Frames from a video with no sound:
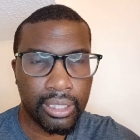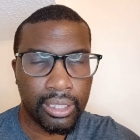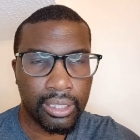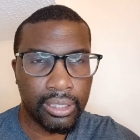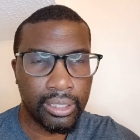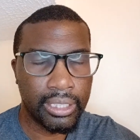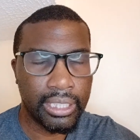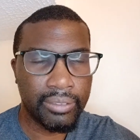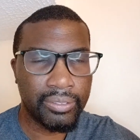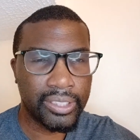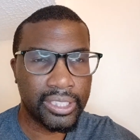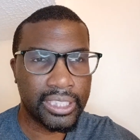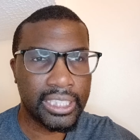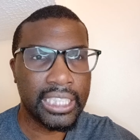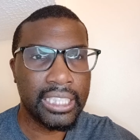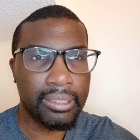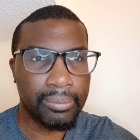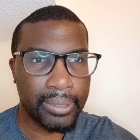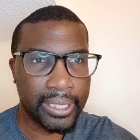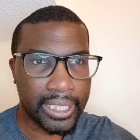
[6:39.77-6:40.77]
you never
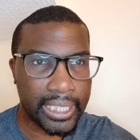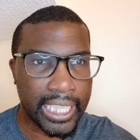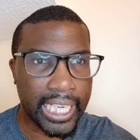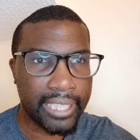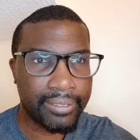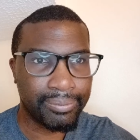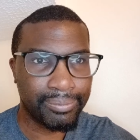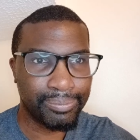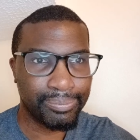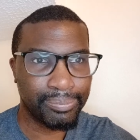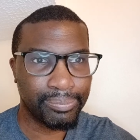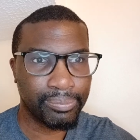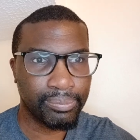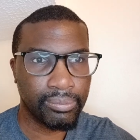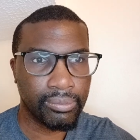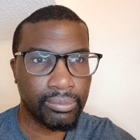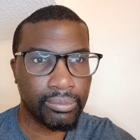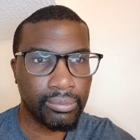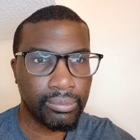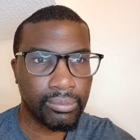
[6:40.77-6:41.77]
see them again.
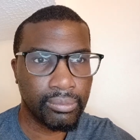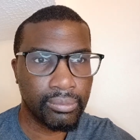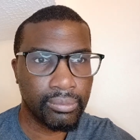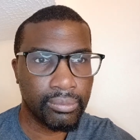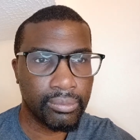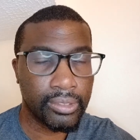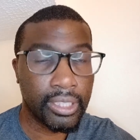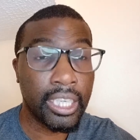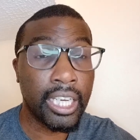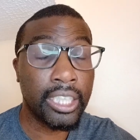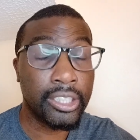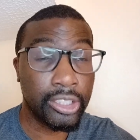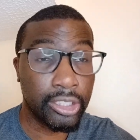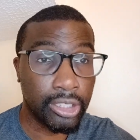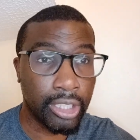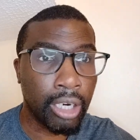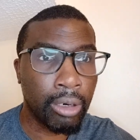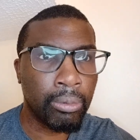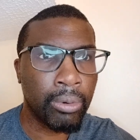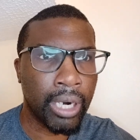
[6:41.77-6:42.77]
And you
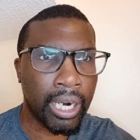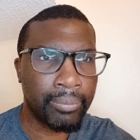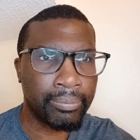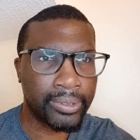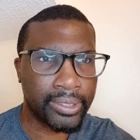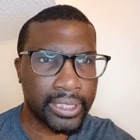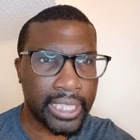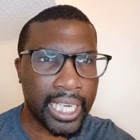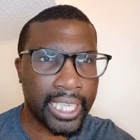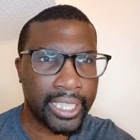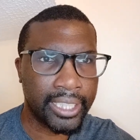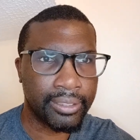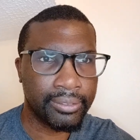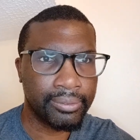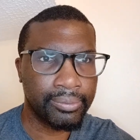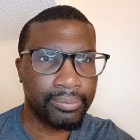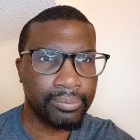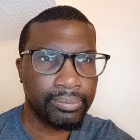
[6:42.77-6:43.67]
know what I'm saying.